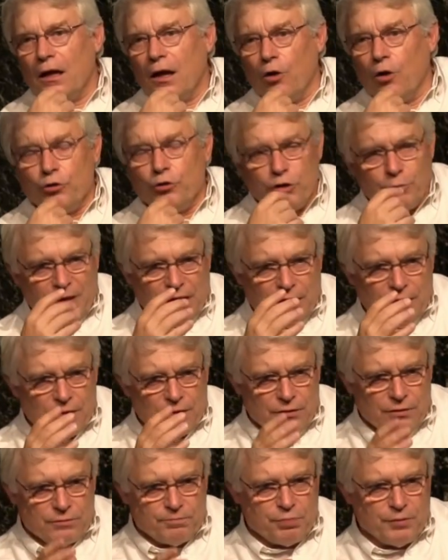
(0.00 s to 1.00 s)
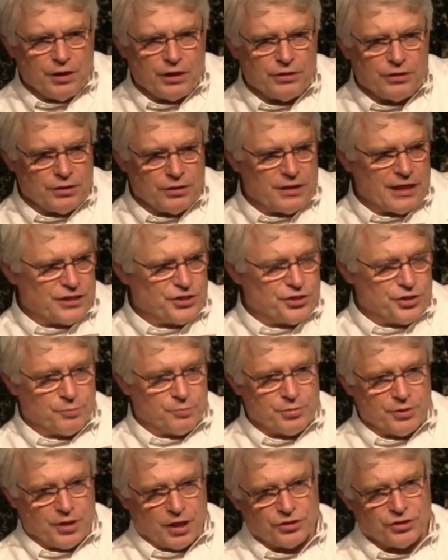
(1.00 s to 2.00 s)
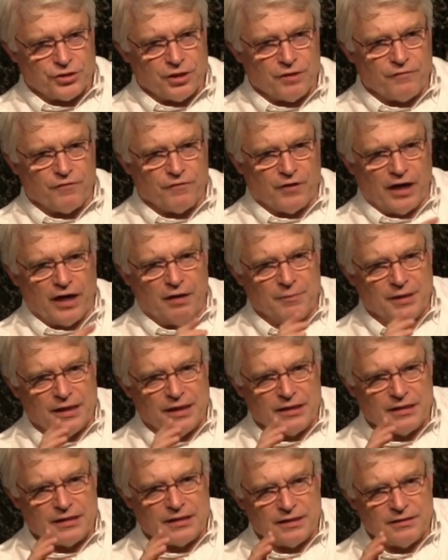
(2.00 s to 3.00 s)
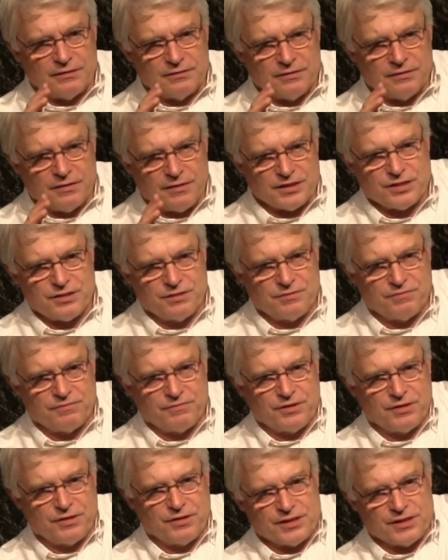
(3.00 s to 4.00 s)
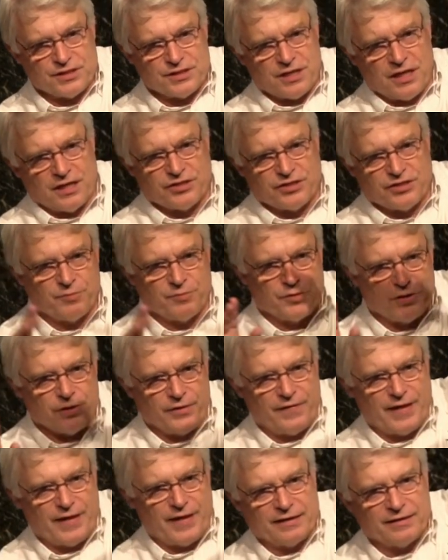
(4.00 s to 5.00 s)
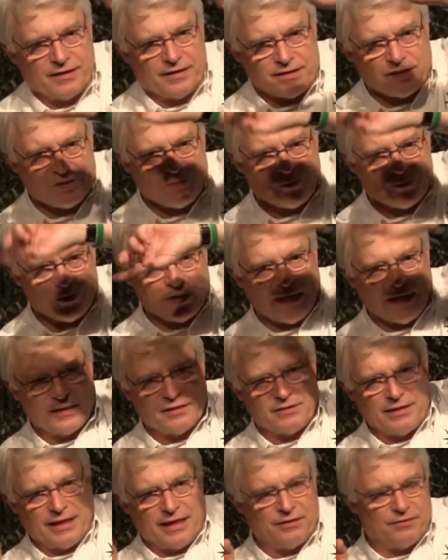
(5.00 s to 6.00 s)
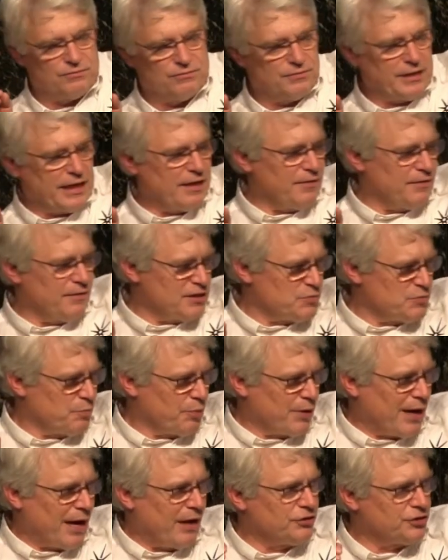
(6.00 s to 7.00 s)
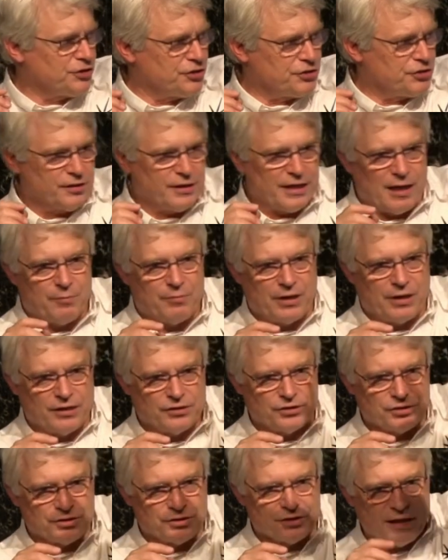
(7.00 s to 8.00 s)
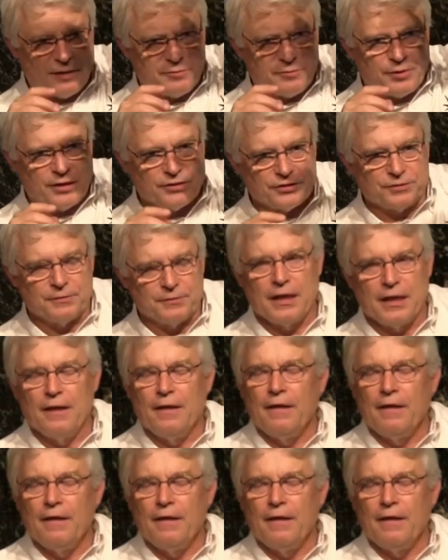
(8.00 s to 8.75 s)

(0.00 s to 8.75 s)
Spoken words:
Oh, you mean to test your production environment and this customer and that customer and that and this browser and that browser and that browser.